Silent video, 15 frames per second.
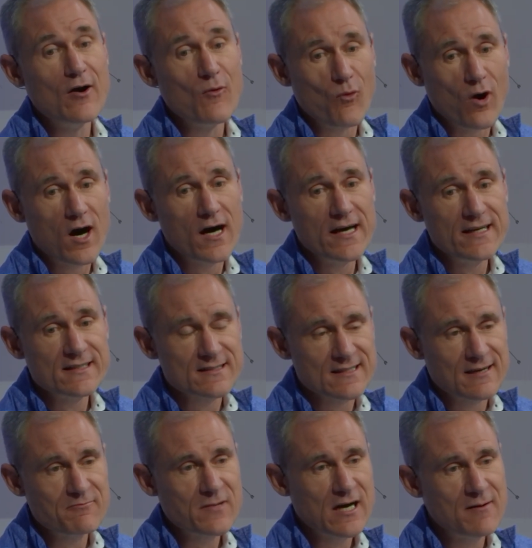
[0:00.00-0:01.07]
why
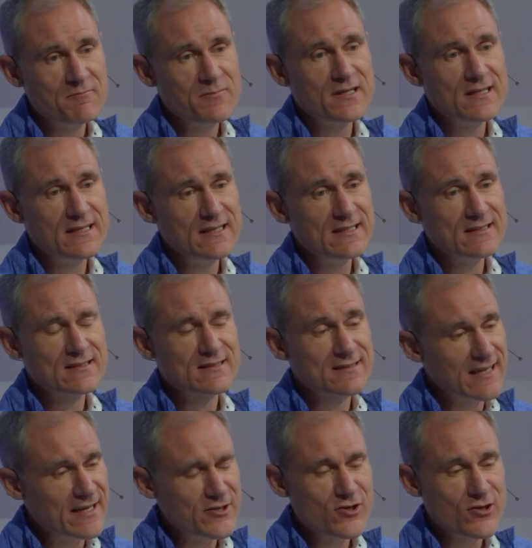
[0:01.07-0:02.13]
some companies,
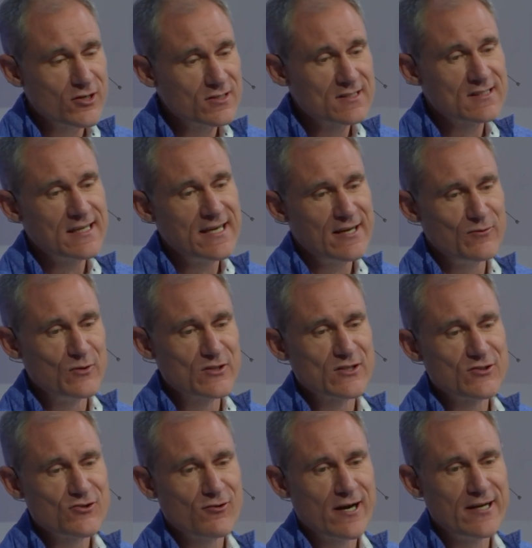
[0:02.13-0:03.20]
and you could see it was a
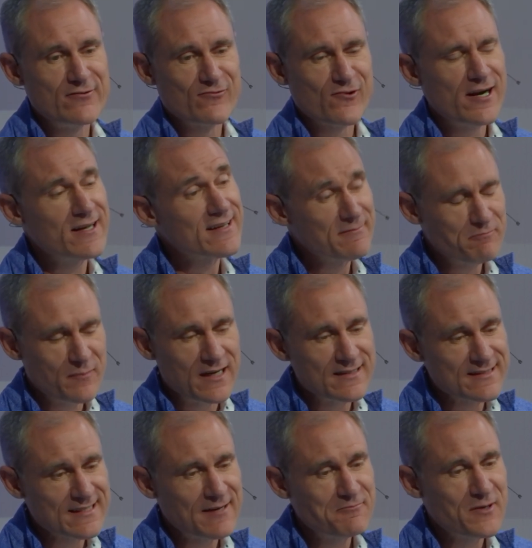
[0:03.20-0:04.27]
train wreck, but
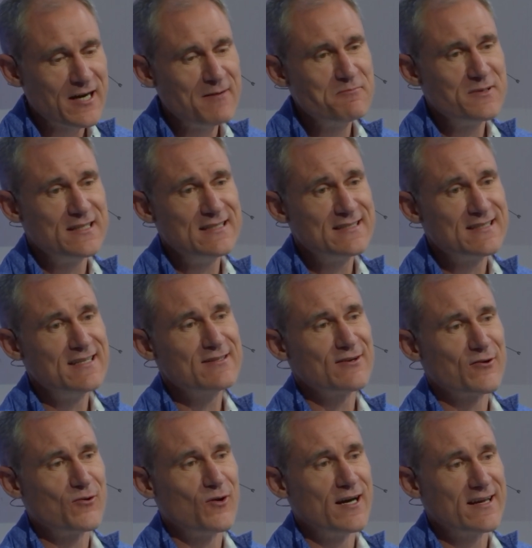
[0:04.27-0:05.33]
some companies
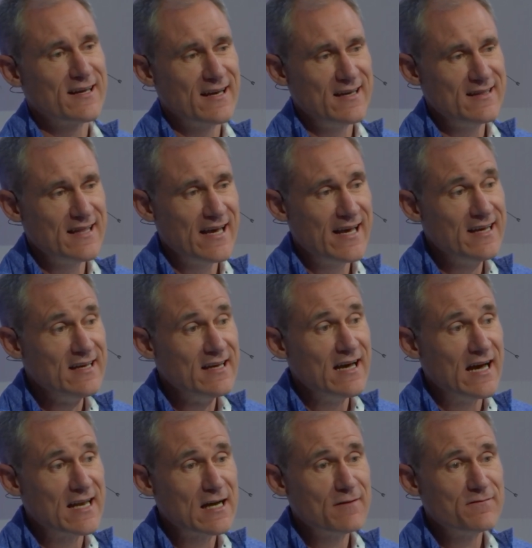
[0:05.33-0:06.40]
didn't quite get there
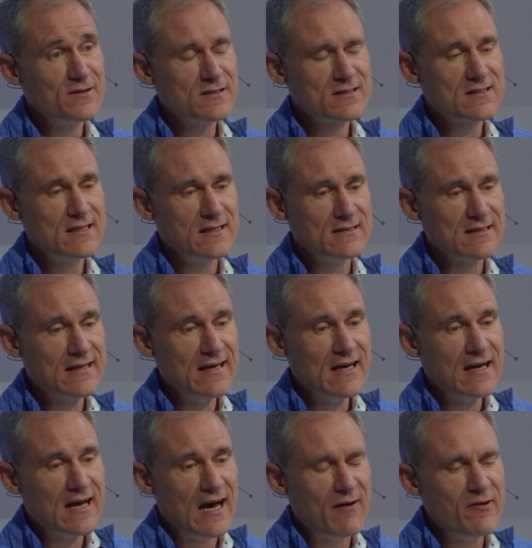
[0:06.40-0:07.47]
and others did.
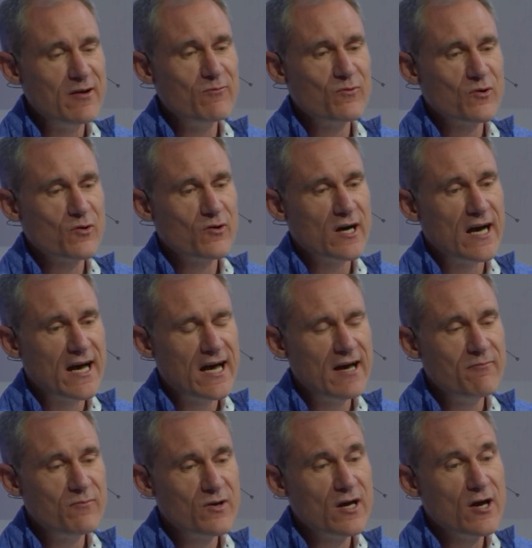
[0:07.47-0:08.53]
I
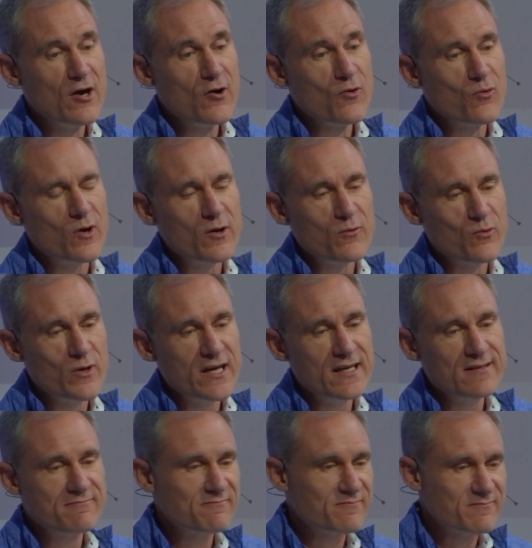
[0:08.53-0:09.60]
mean,
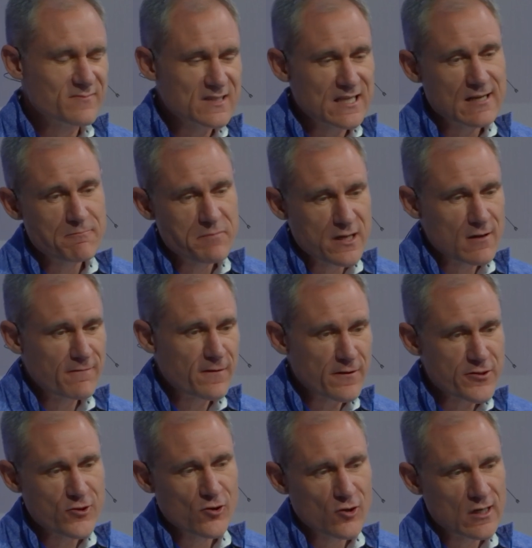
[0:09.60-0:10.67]
we did a bit of a
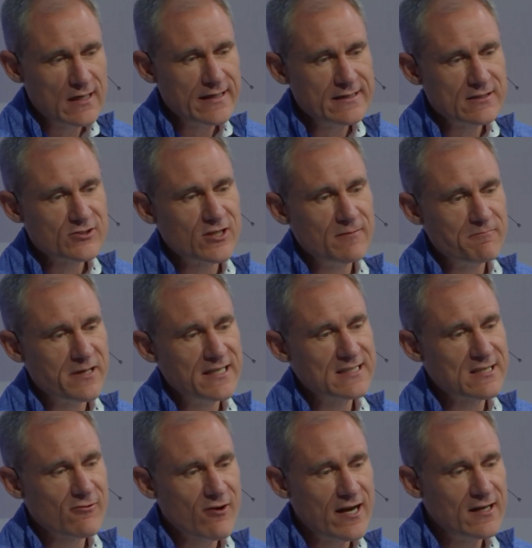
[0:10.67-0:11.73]
thought leadership
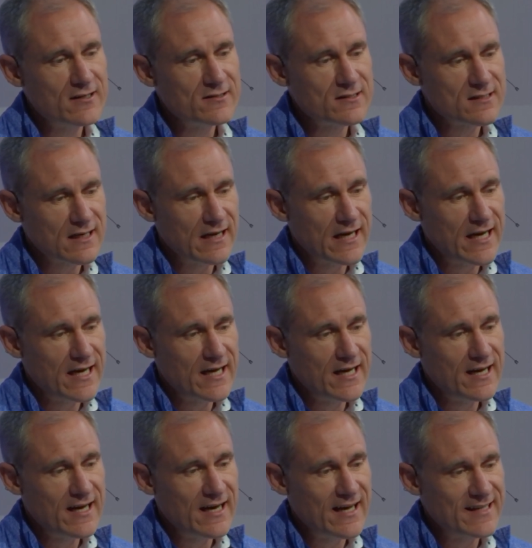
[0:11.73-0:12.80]
piece around
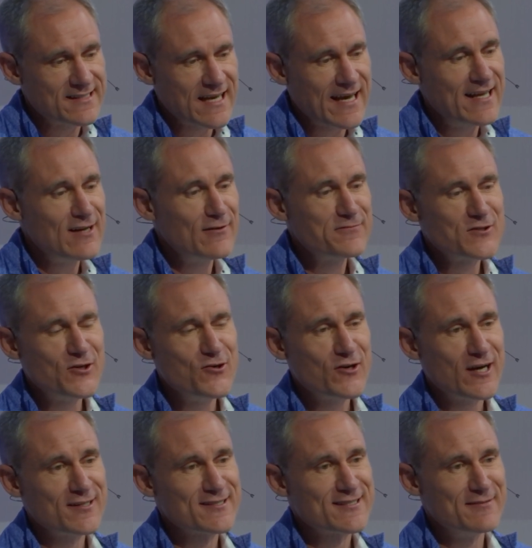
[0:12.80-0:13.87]
a tale of two
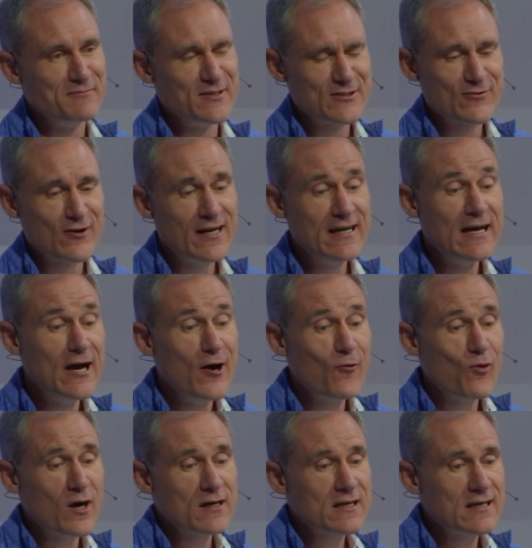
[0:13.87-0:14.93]
customers, right?
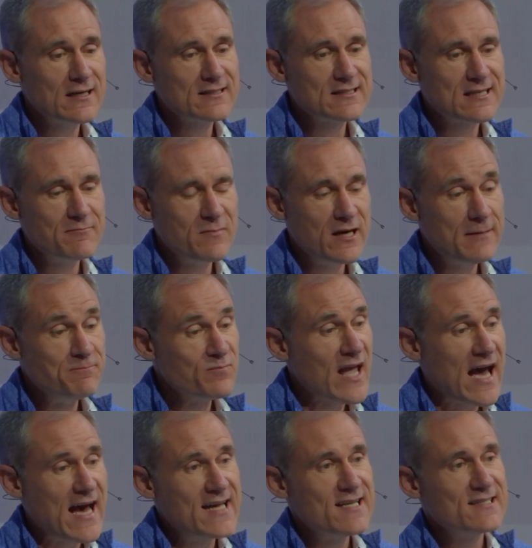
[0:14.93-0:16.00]
One customer
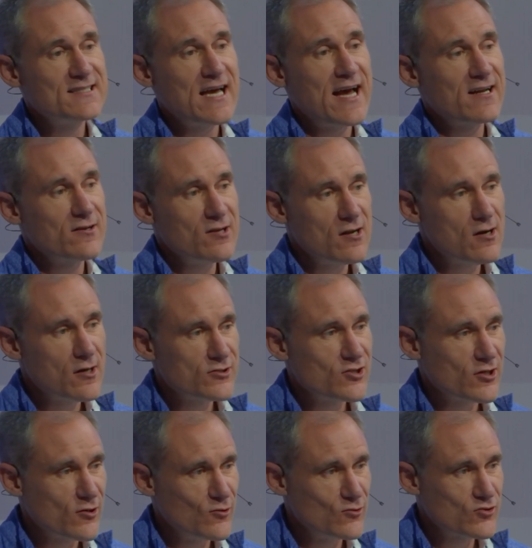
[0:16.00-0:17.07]
had a
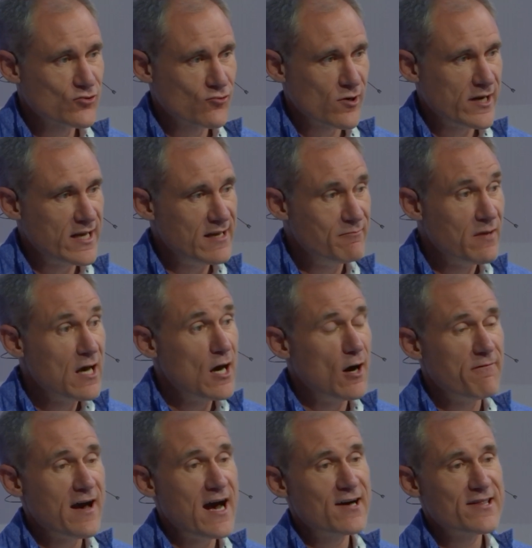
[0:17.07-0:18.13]
technological dream
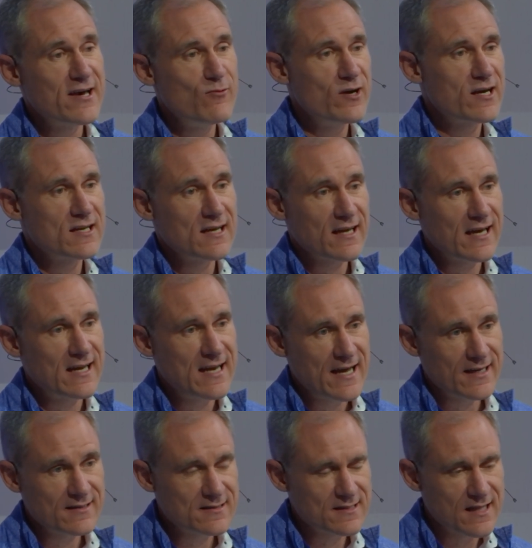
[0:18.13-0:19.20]
of how they were going to
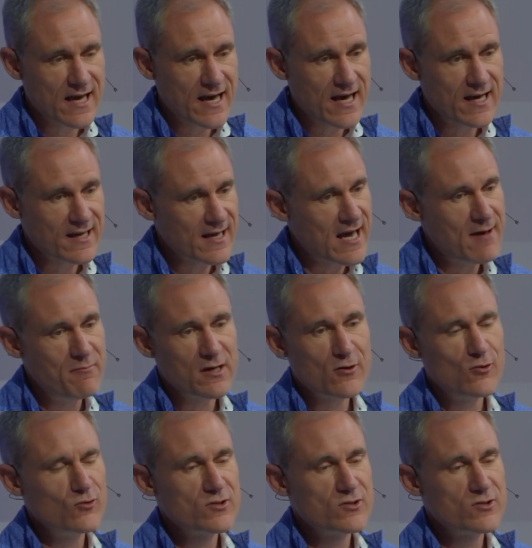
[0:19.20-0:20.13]
connect their chemical